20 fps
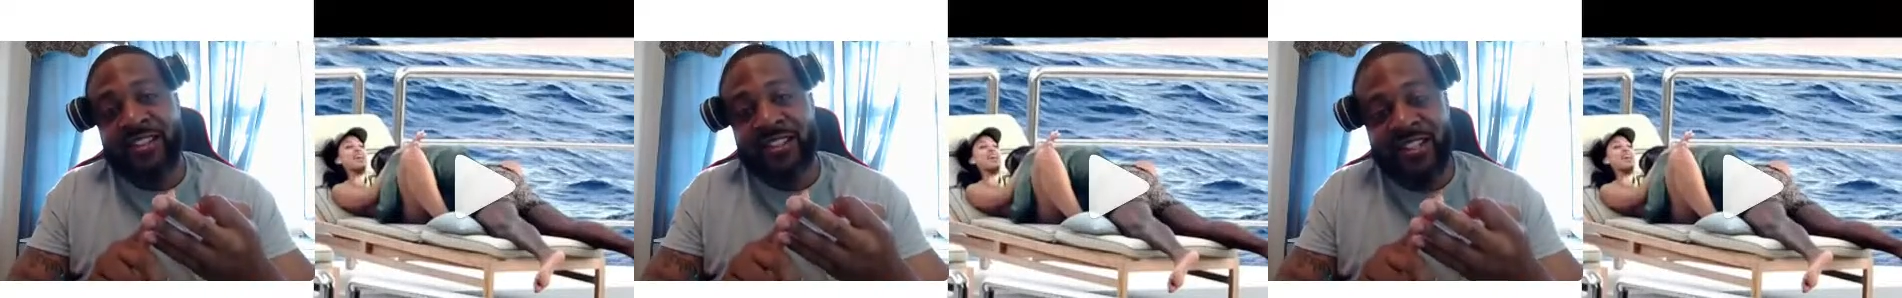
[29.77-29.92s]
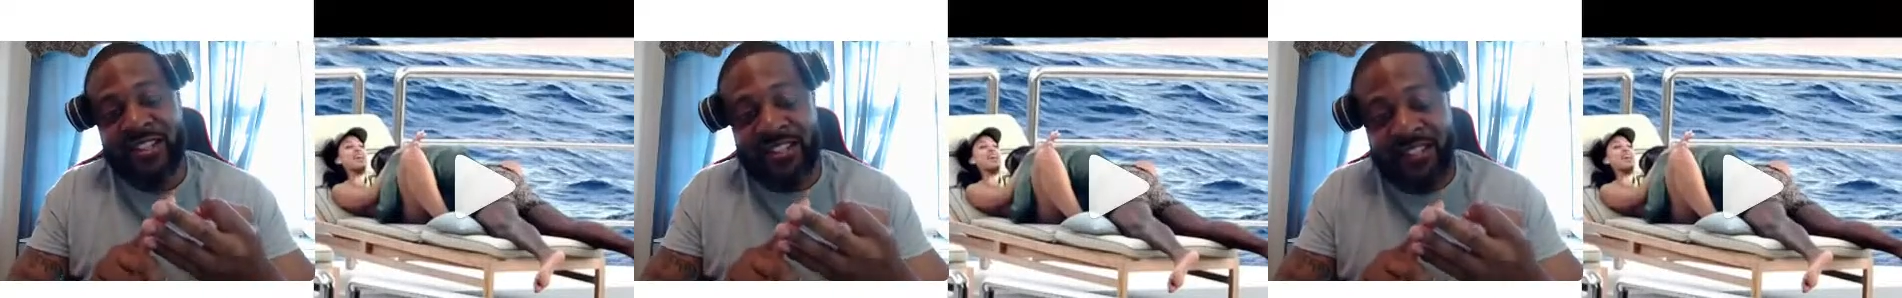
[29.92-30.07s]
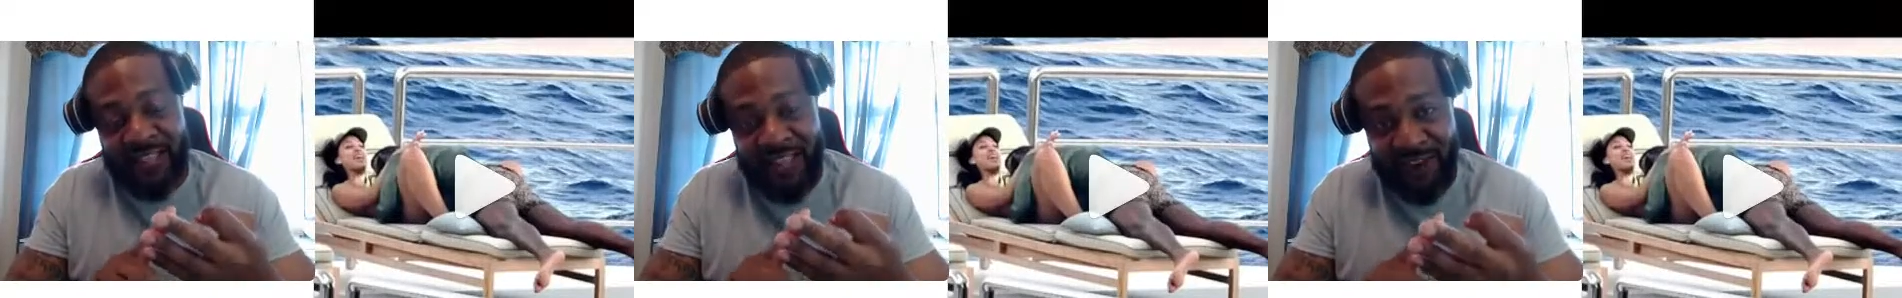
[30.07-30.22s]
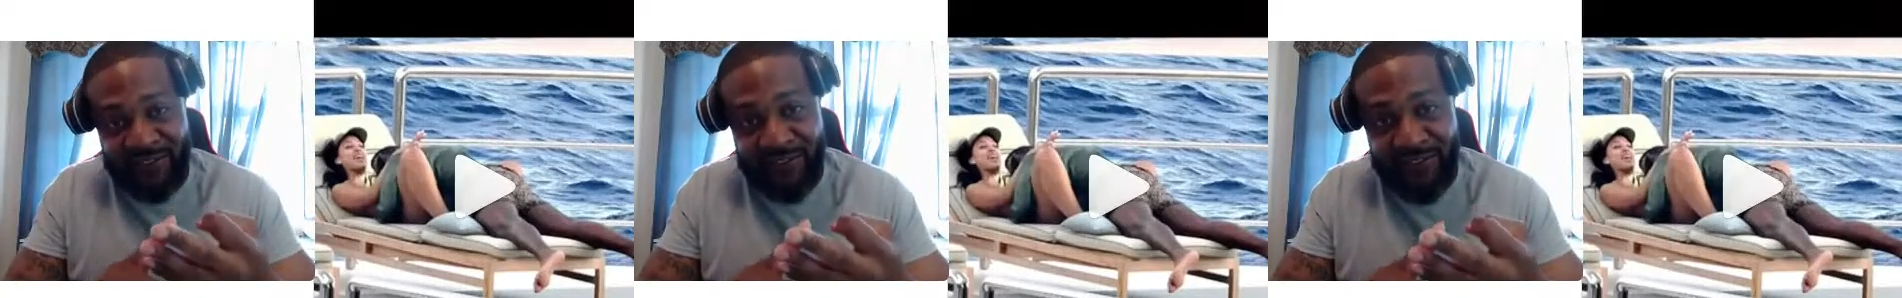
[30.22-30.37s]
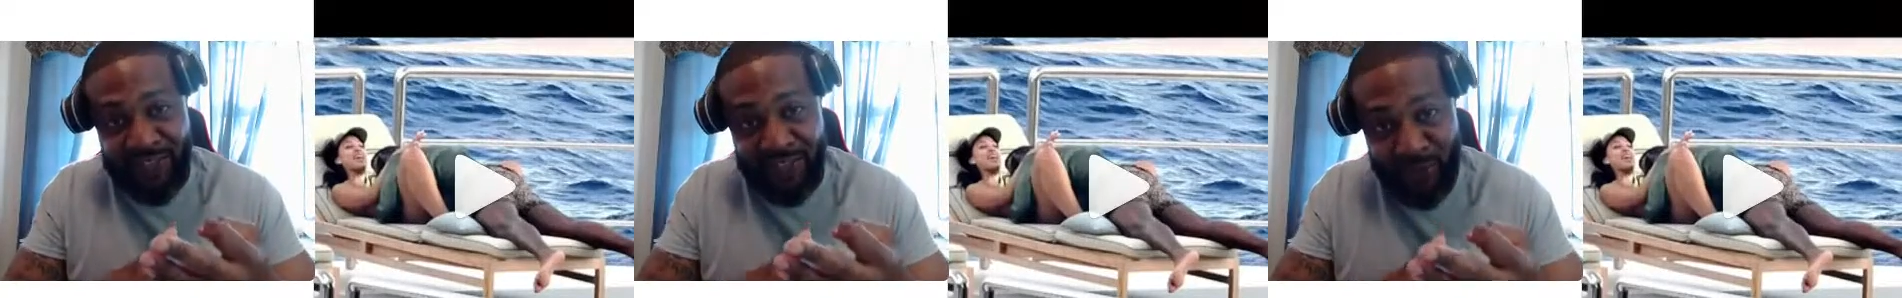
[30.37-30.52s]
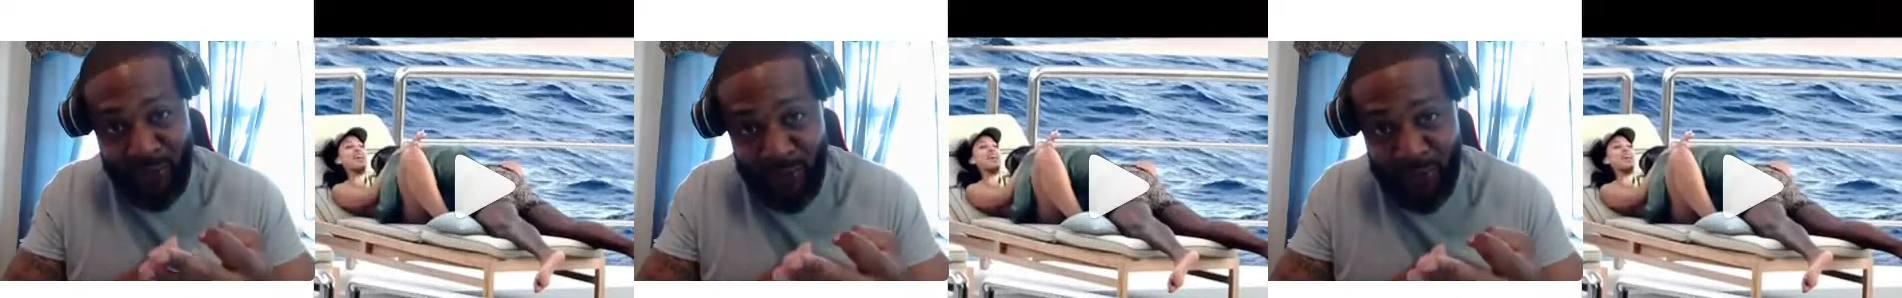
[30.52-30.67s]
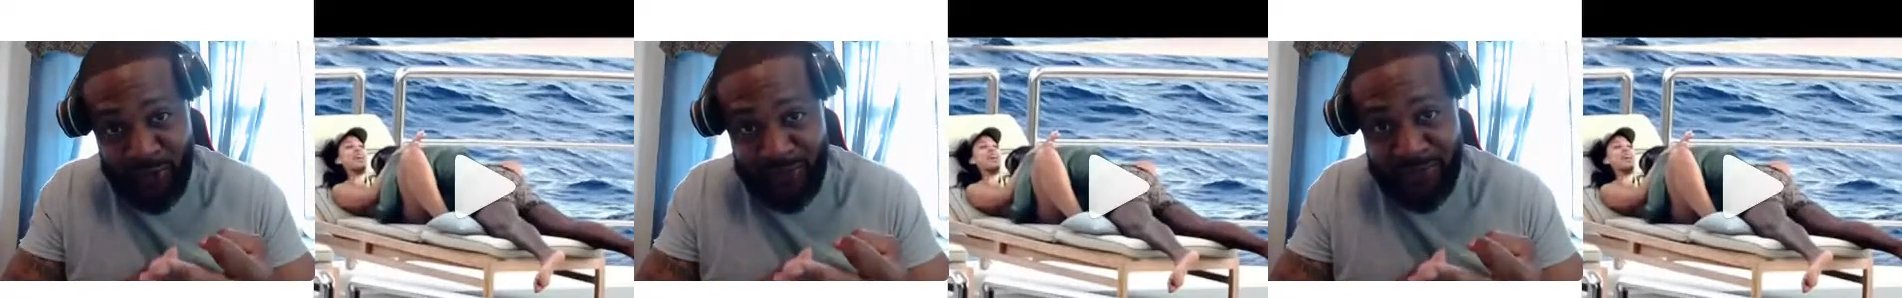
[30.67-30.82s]
She's never
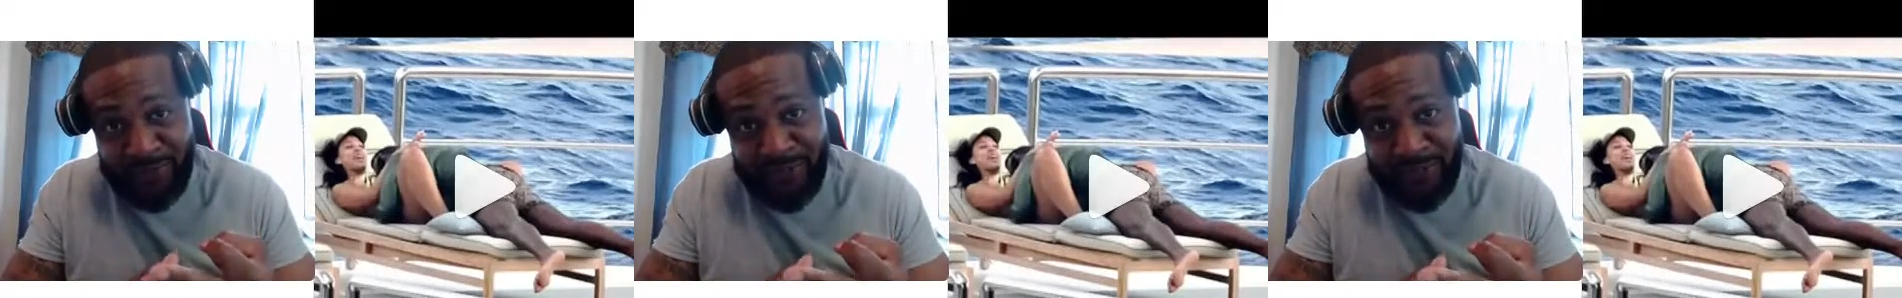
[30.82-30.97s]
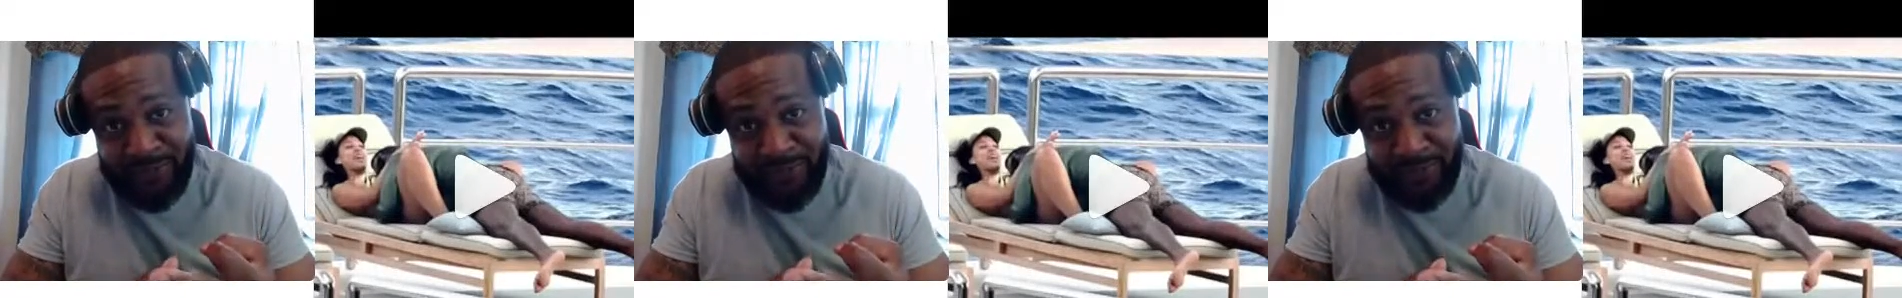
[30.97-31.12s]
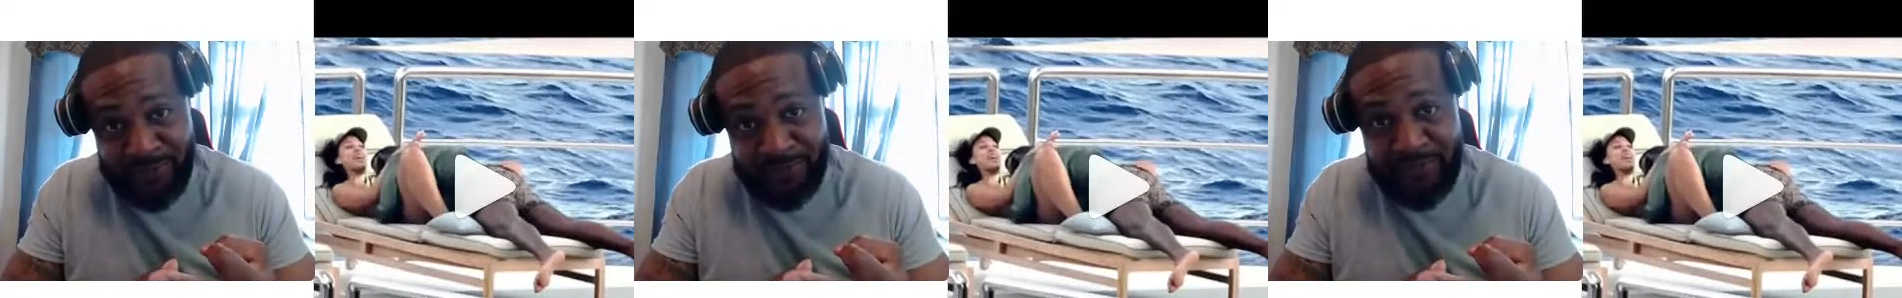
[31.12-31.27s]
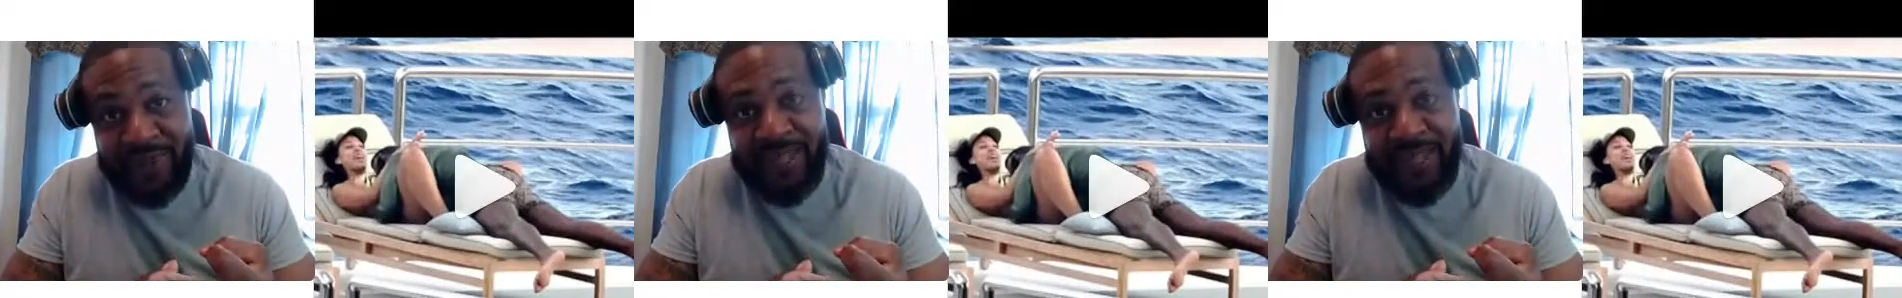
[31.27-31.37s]
yours,